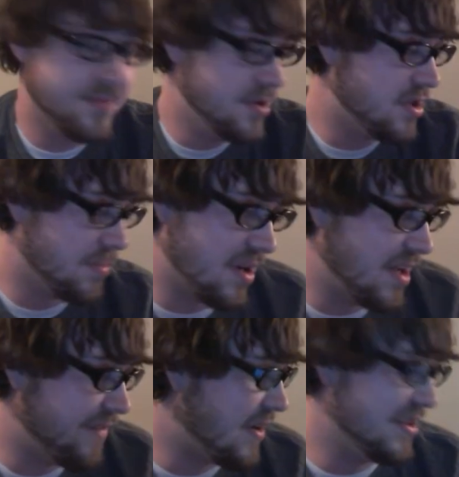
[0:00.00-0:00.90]
You could
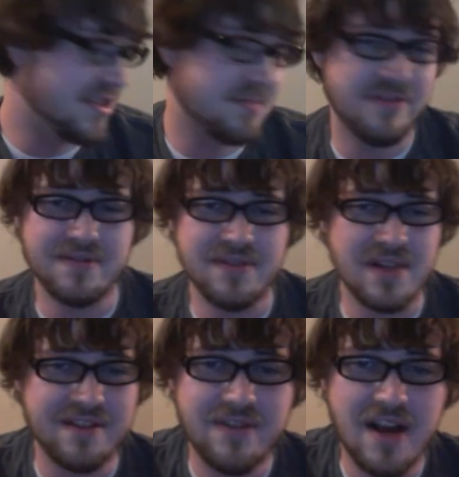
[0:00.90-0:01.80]
probably find this movie for
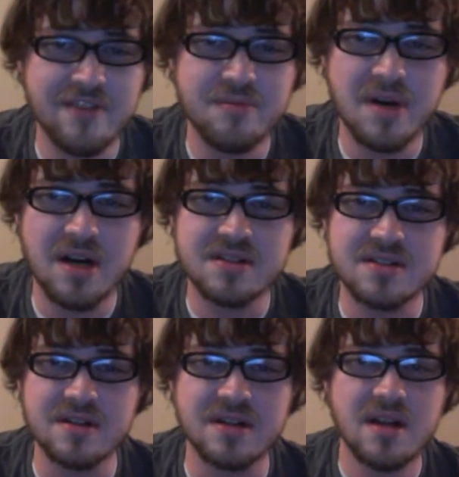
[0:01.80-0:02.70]
like
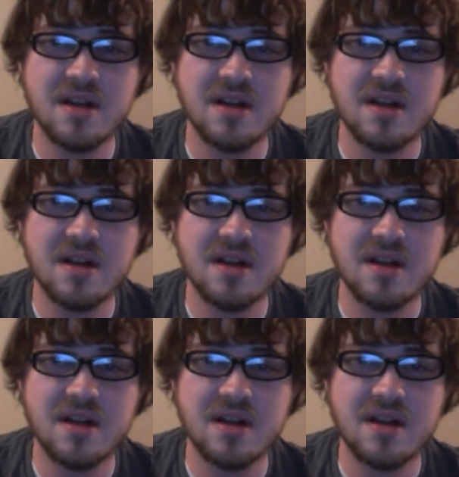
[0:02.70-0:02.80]
$5 or